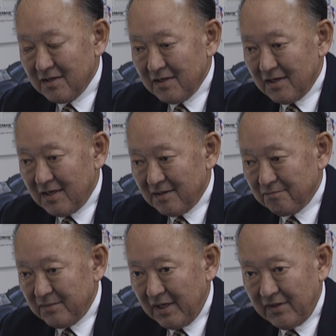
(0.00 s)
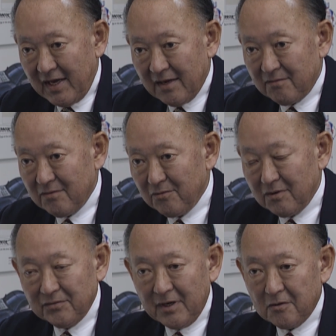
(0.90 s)
And they had real
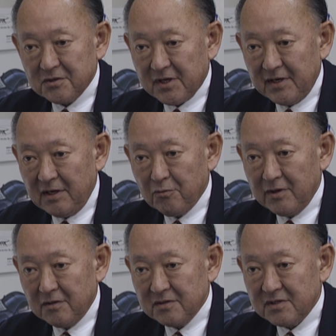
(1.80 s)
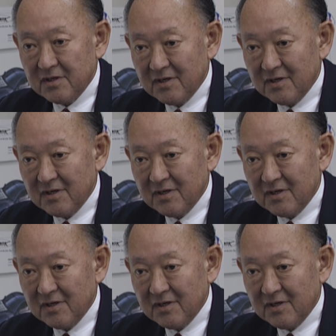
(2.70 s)
narrow, skinny wheels.